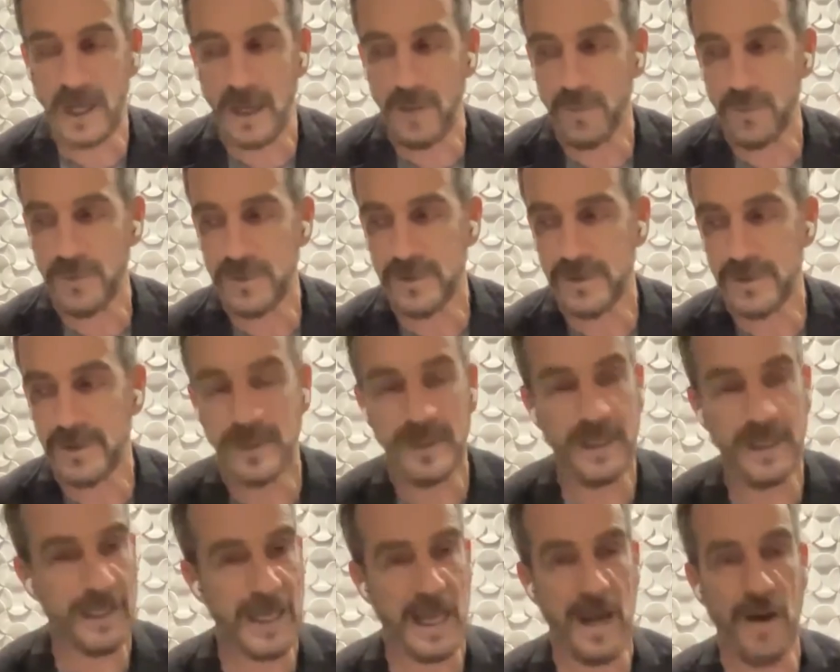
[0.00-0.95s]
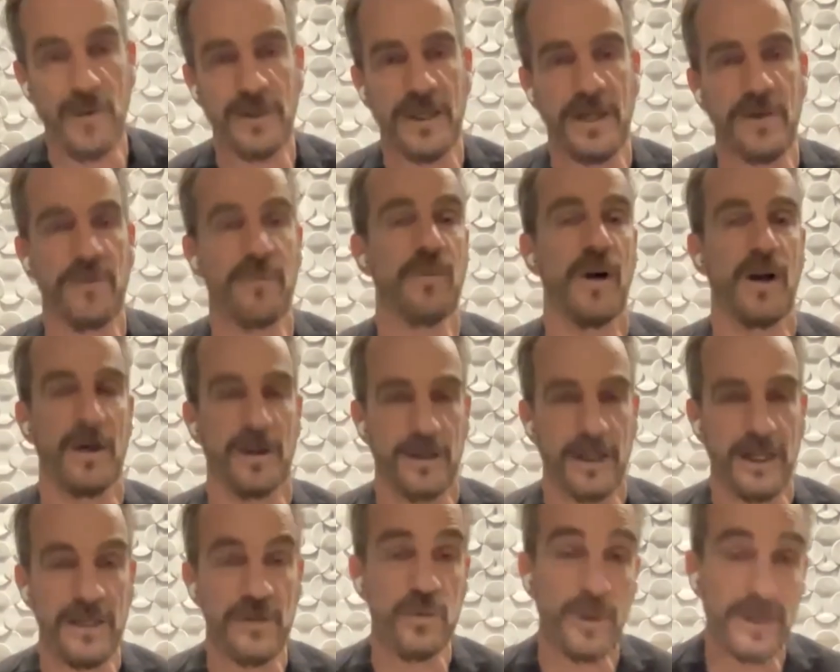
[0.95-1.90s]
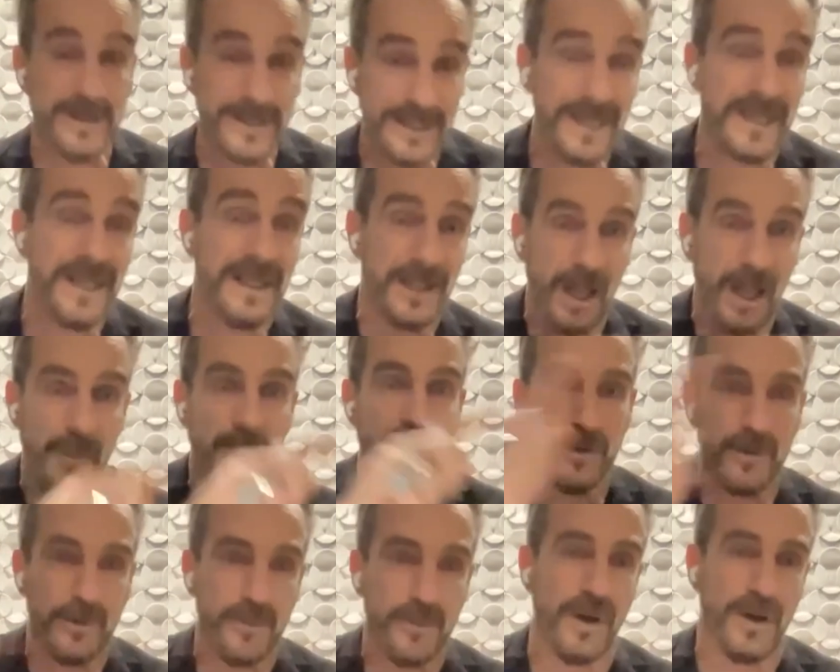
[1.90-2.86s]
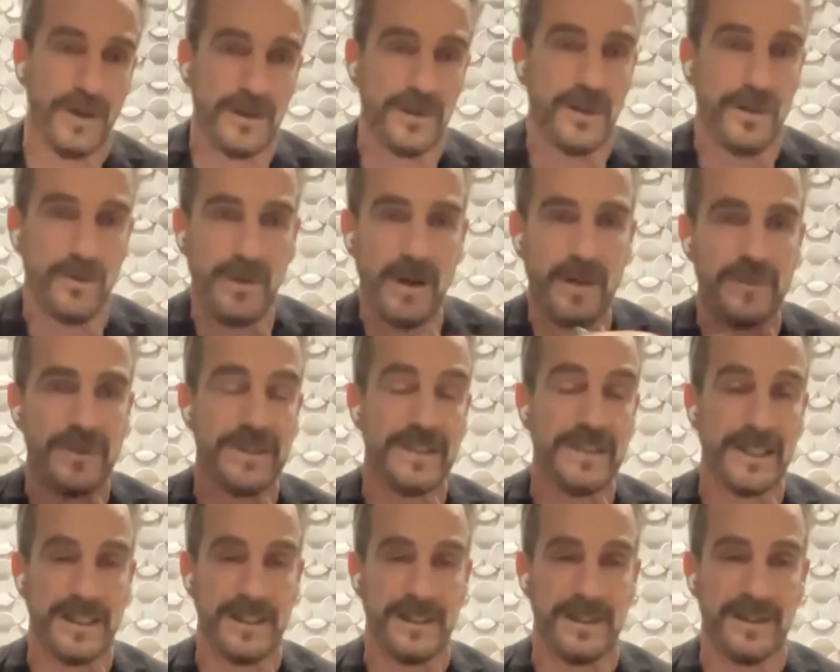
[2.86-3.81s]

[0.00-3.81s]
I would I would get out and run and do a ten kilometer run around the